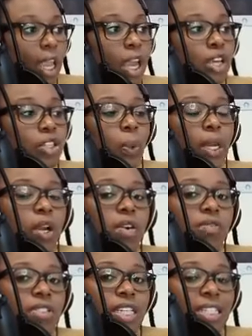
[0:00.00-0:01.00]
So when a
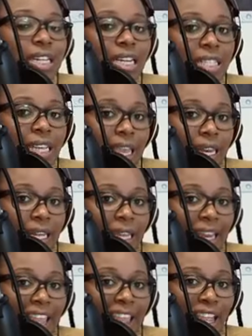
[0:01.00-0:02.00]
conversation has ended
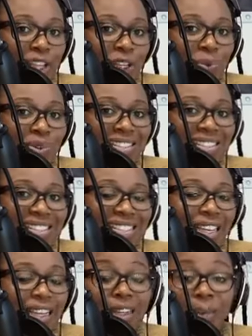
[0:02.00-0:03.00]
and you want to
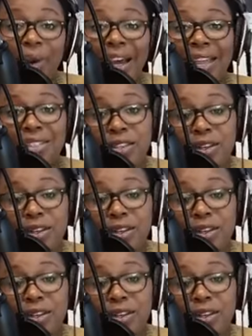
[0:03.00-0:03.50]
say goodbye to the